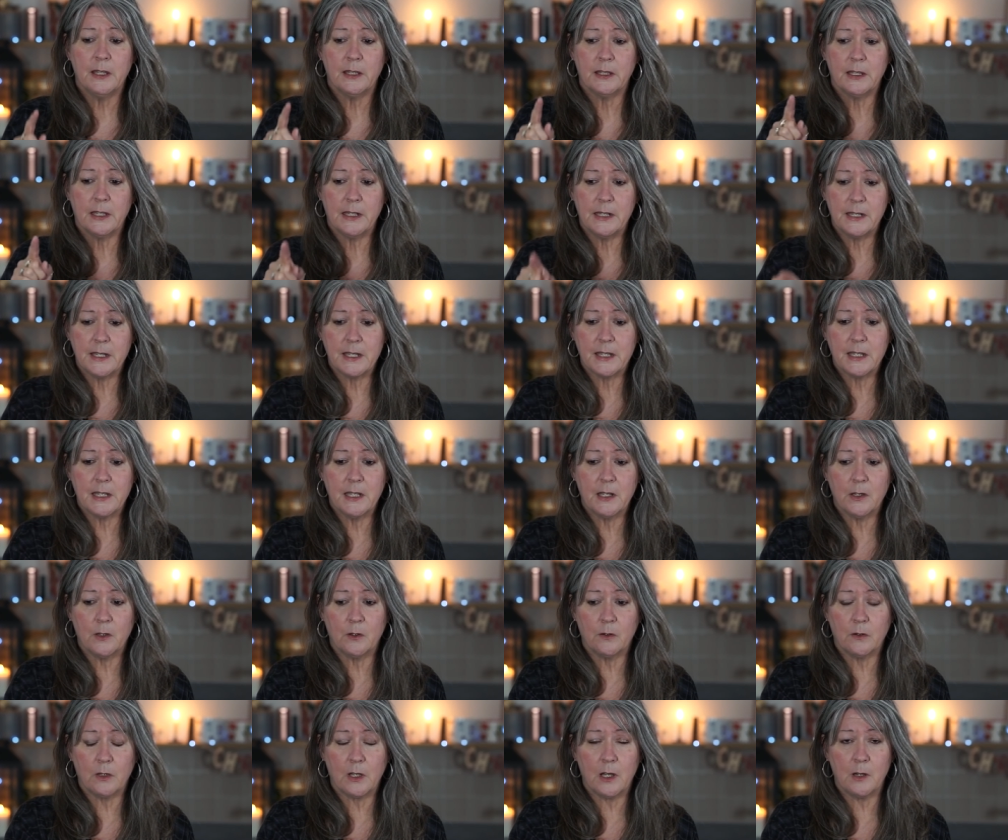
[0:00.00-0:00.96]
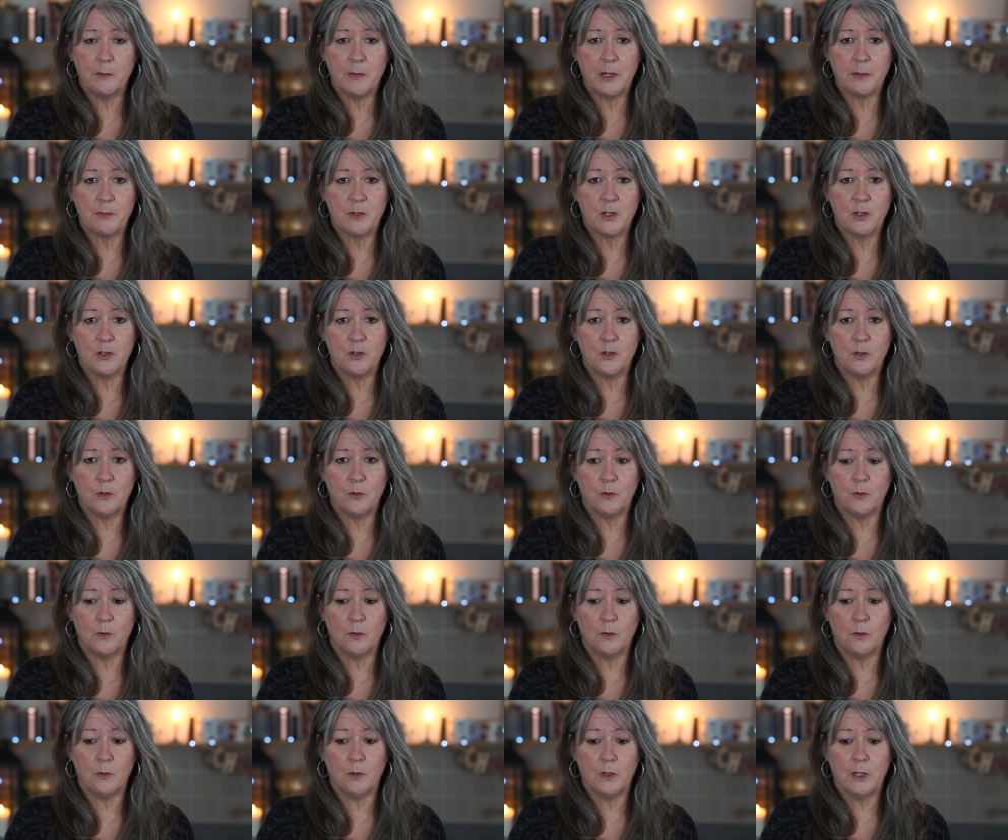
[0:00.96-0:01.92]
they still come up to the
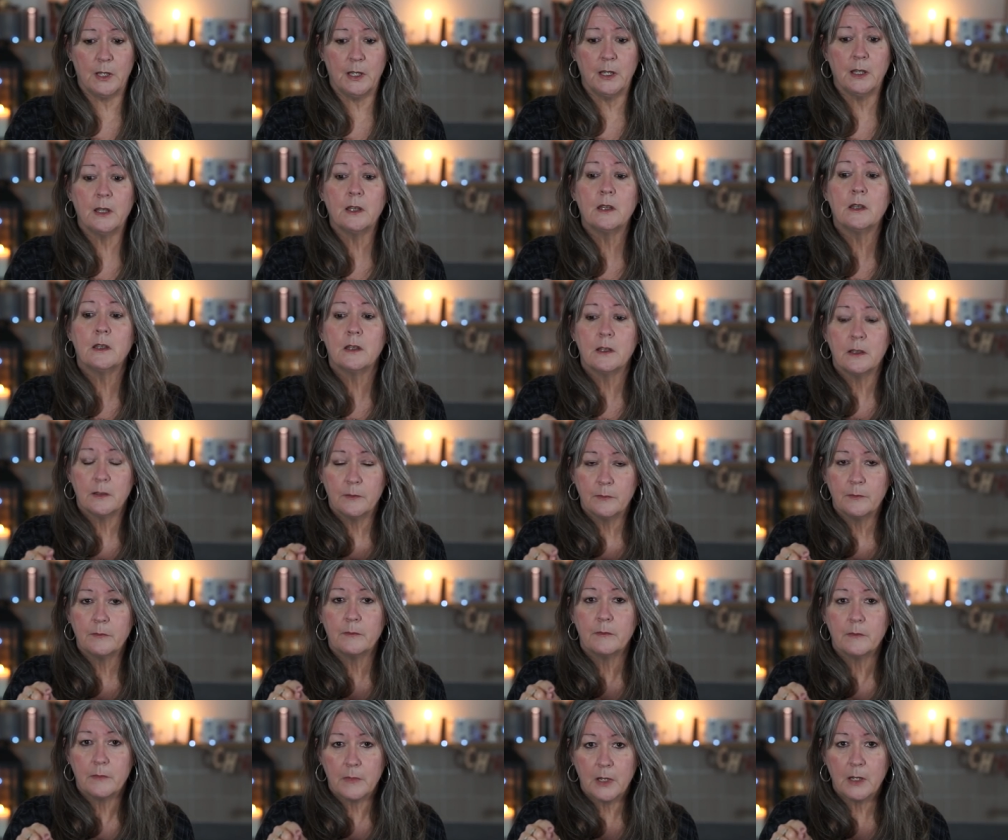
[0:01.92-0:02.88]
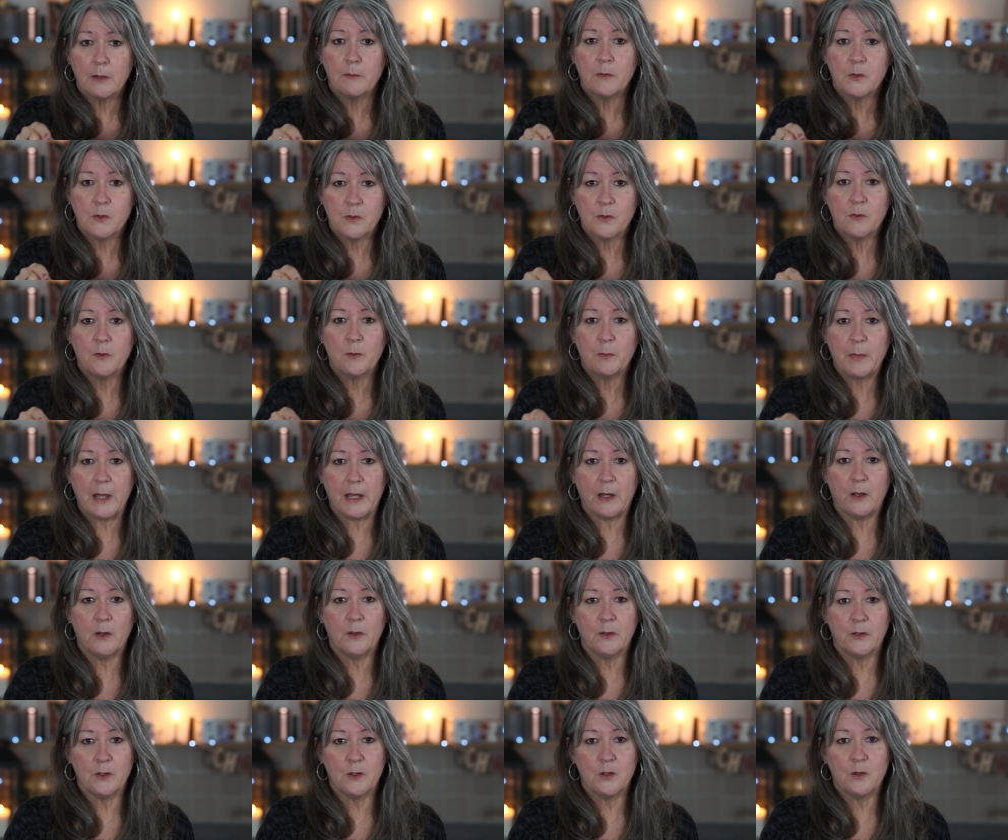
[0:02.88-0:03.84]
door and will sort of
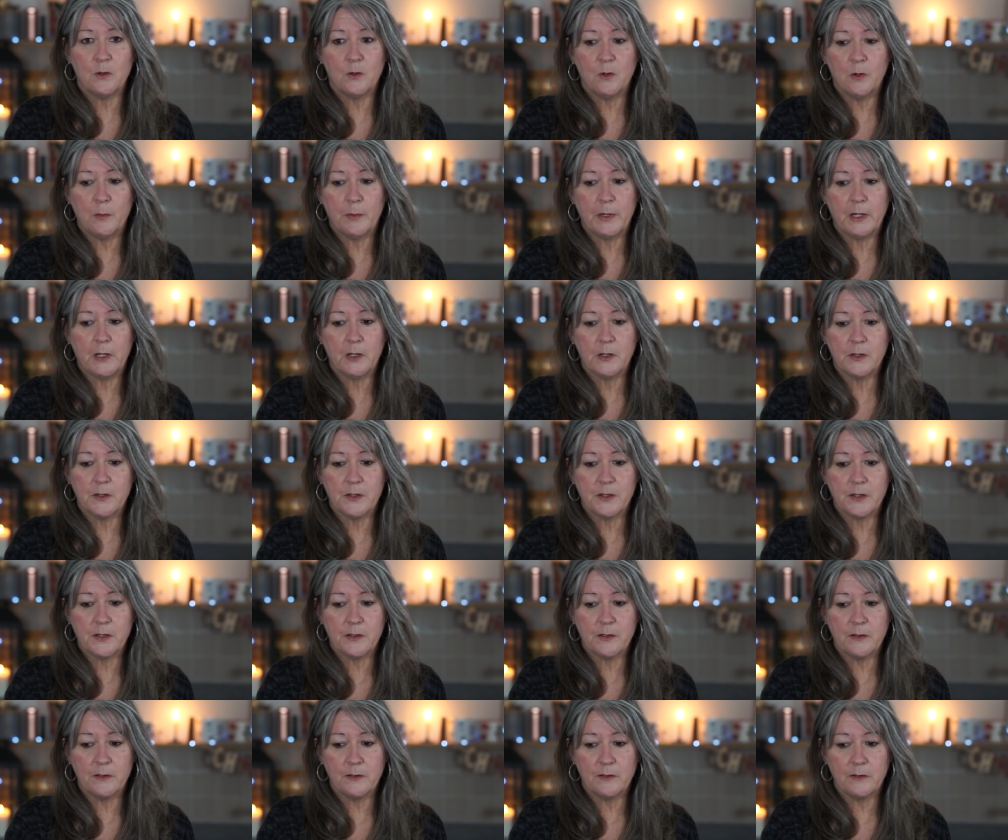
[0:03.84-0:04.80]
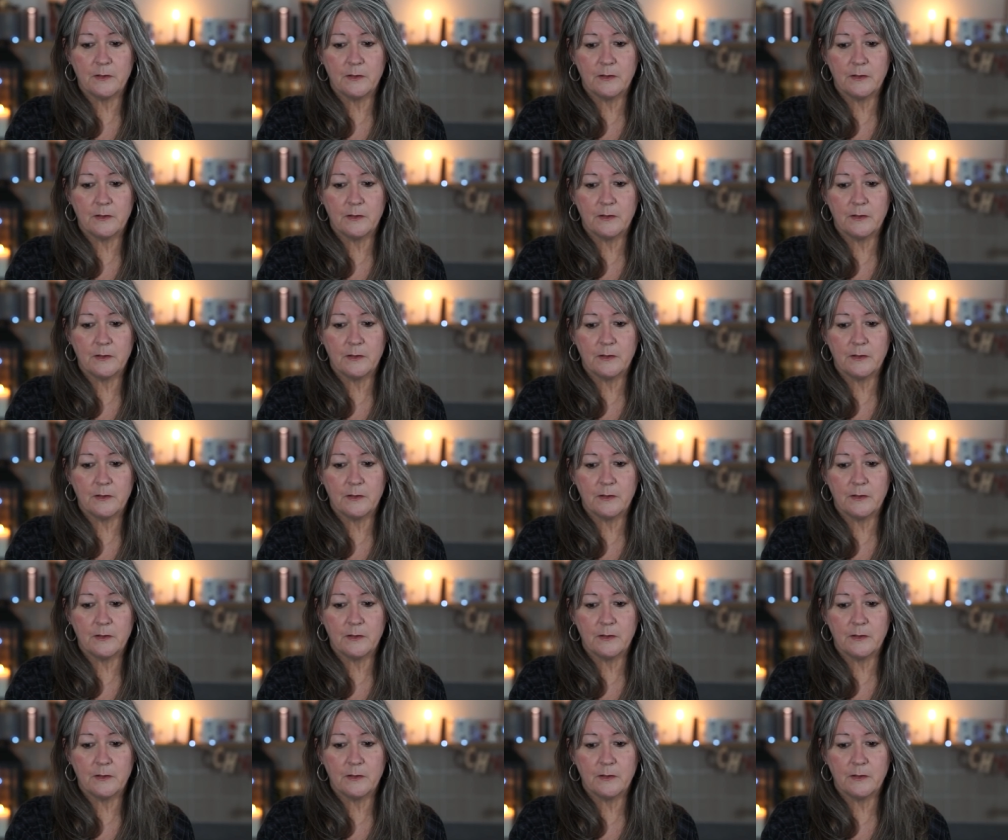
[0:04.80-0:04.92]
peck on the door, because,